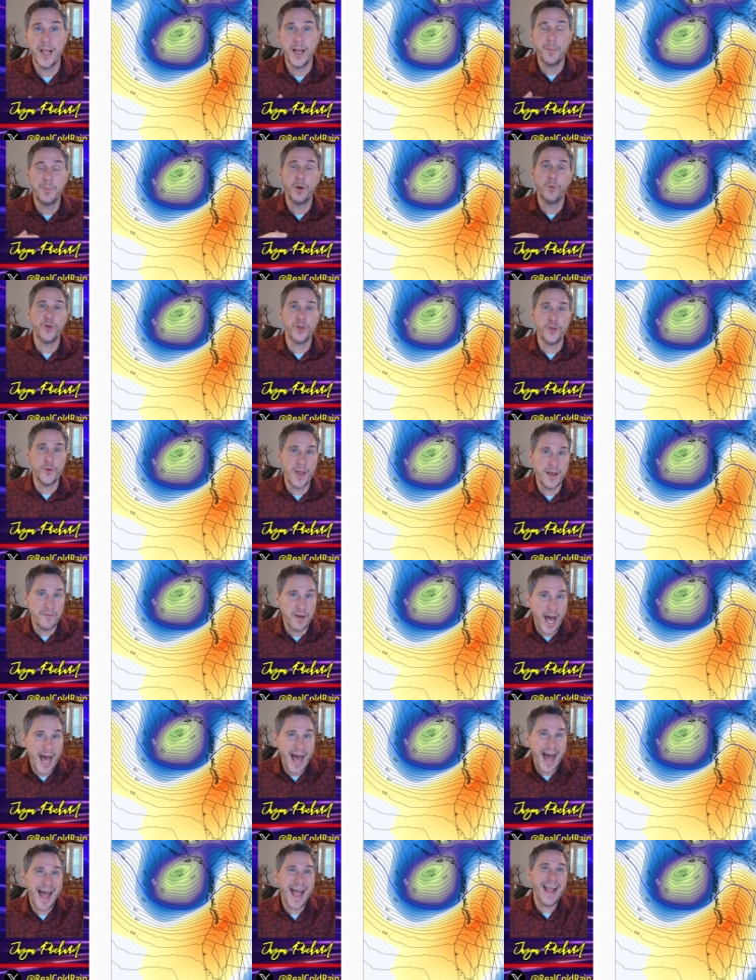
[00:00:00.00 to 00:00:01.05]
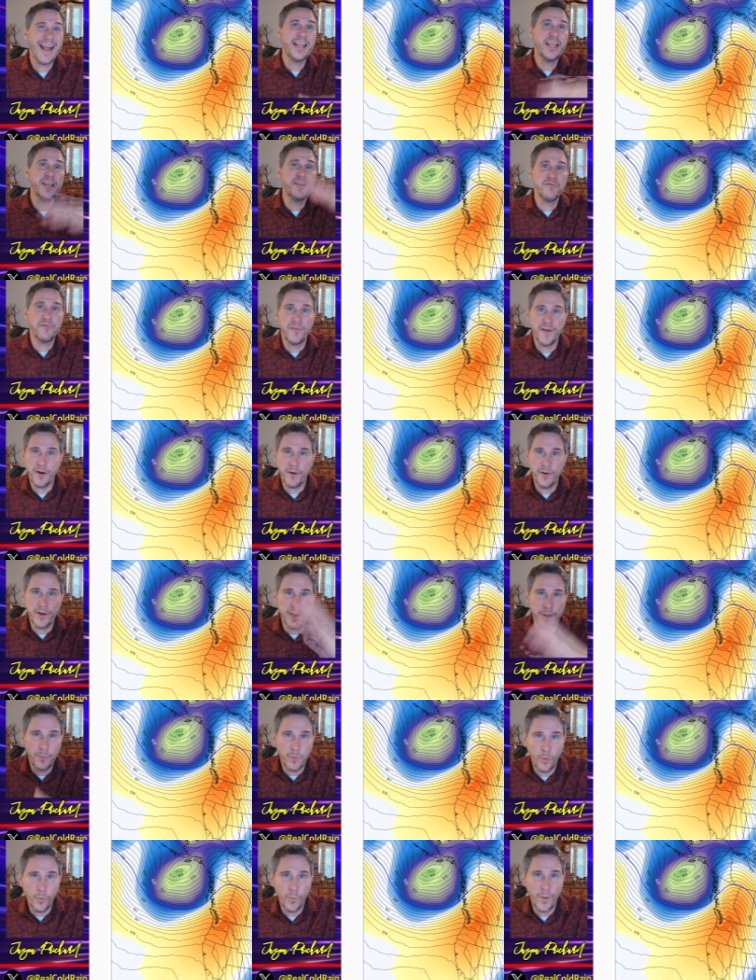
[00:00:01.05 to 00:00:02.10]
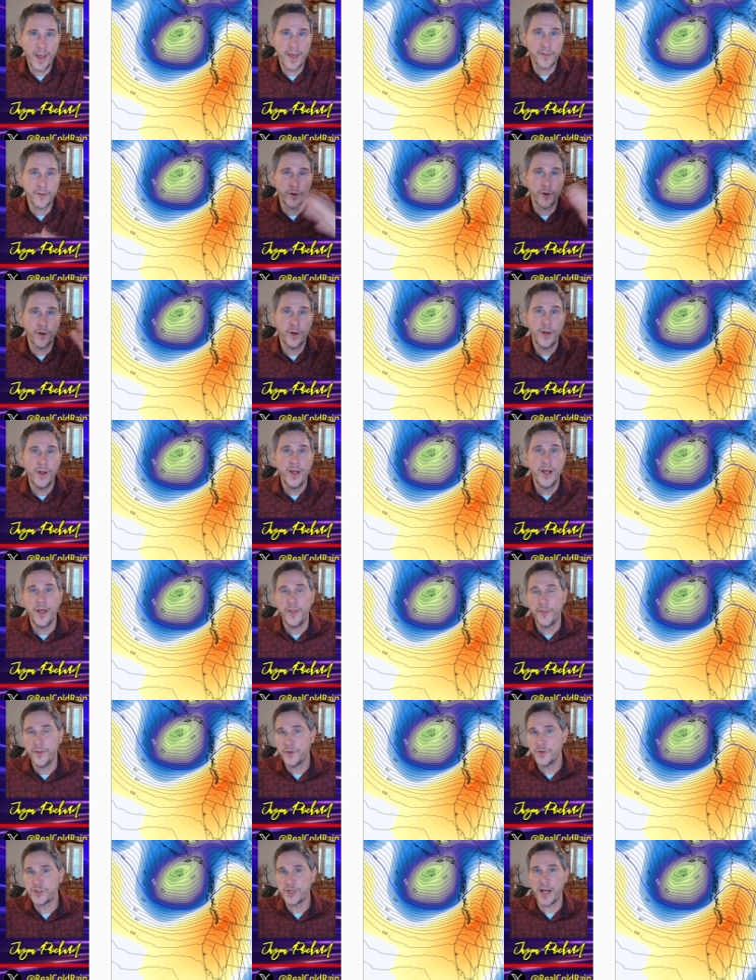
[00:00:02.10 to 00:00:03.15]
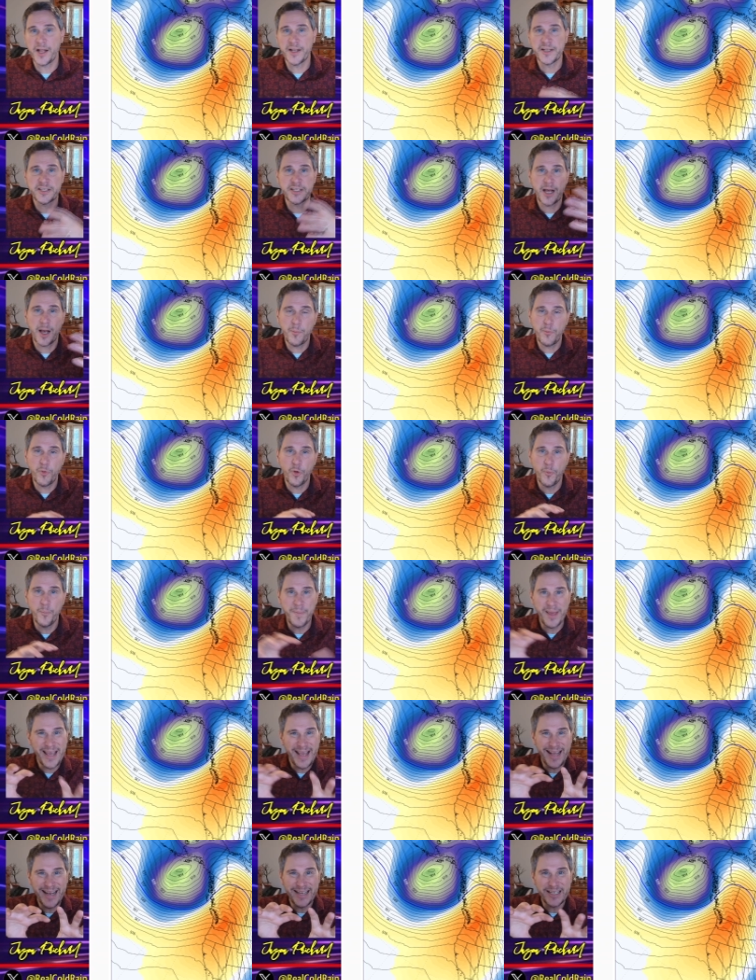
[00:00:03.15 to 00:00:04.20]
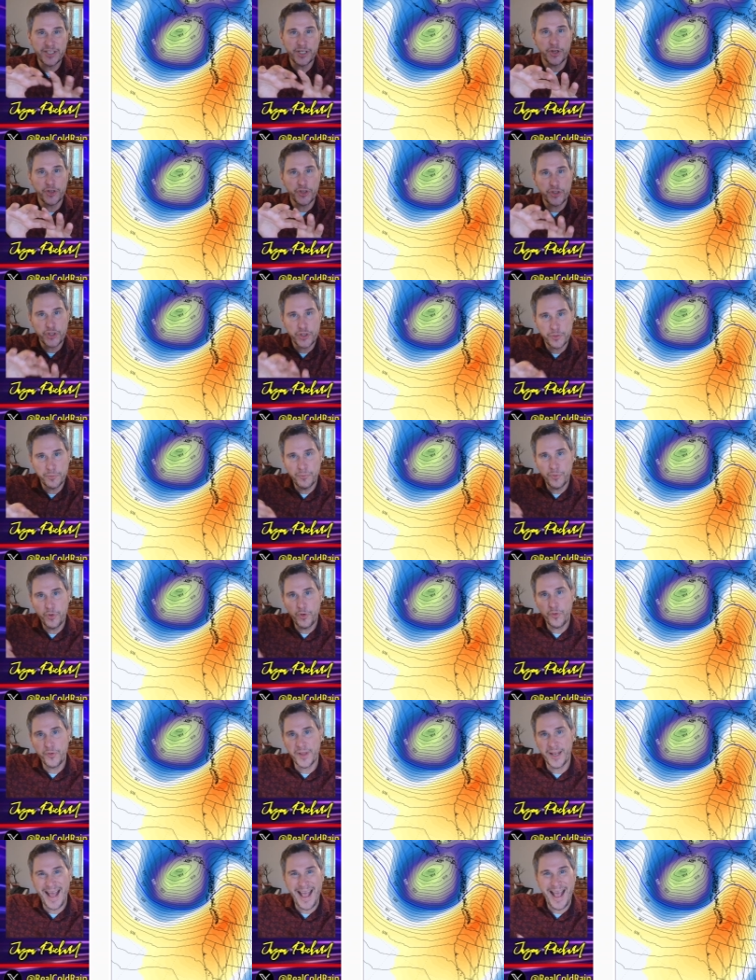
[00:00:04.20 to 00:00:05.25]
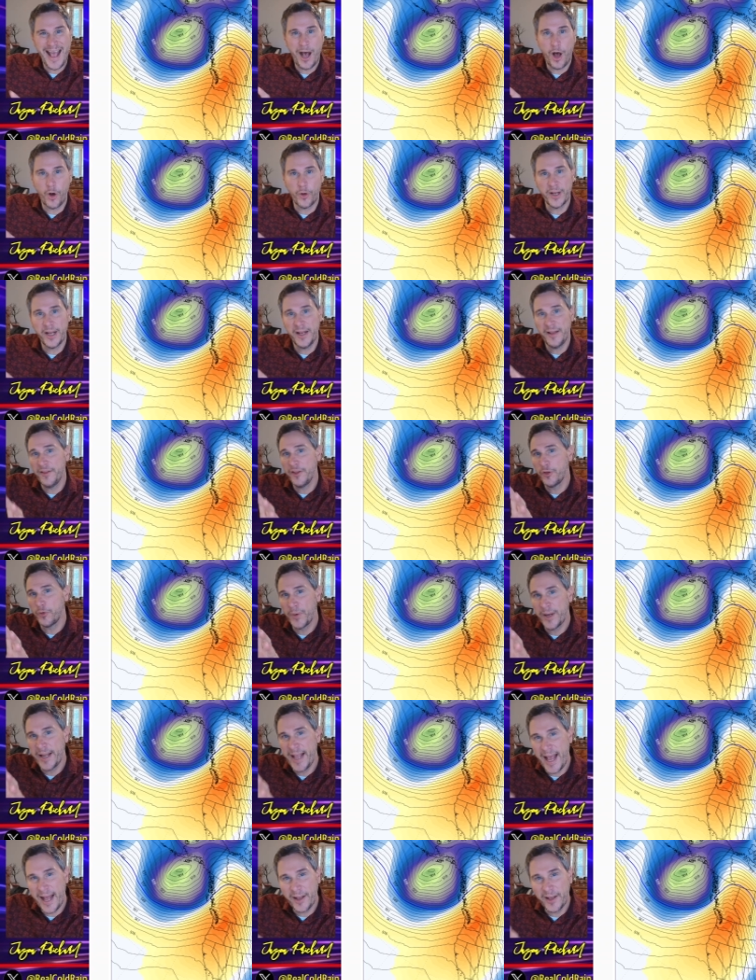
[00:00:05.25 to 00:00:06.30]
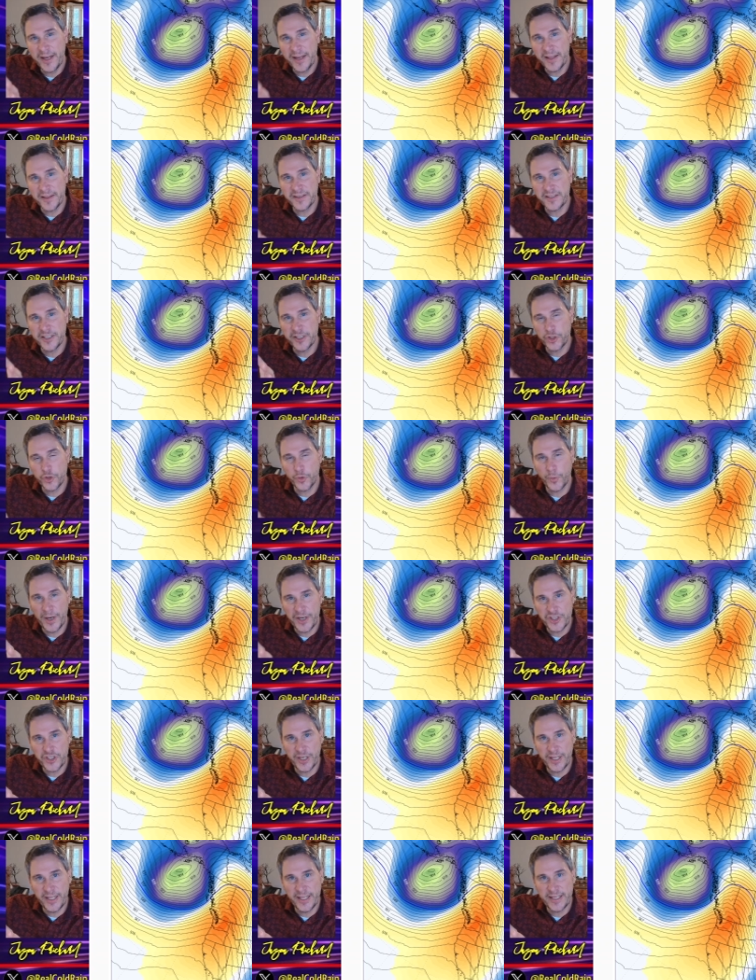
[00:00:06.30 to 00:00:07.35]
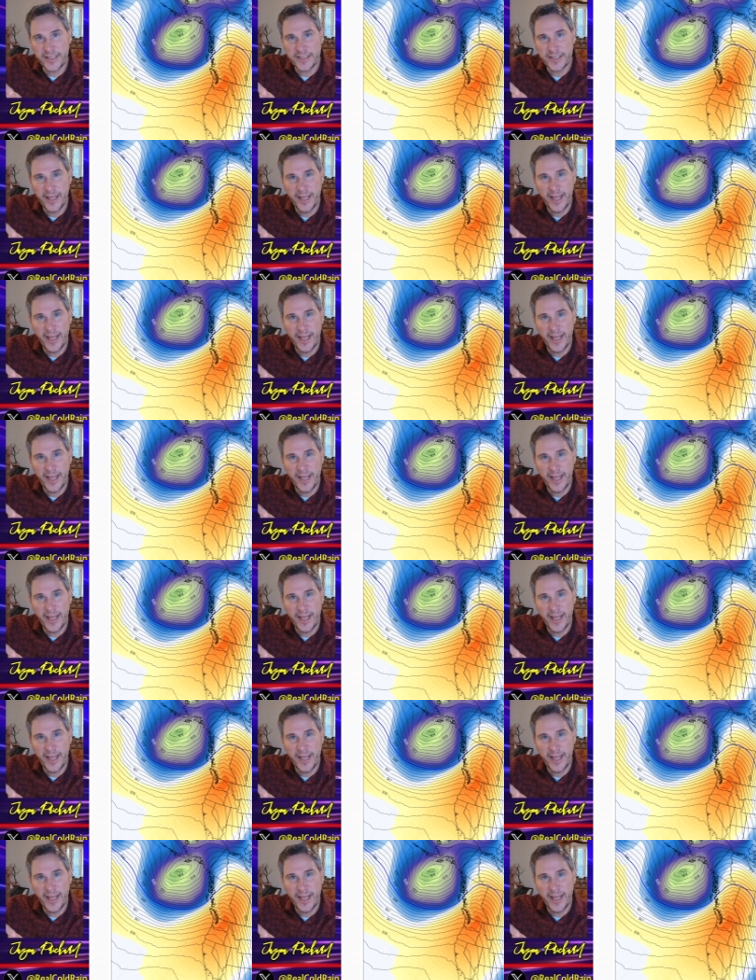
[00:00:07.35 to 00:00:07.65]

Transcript: But when you have highly variable weather, those ensemble means smooth it out. And the reality of the situation is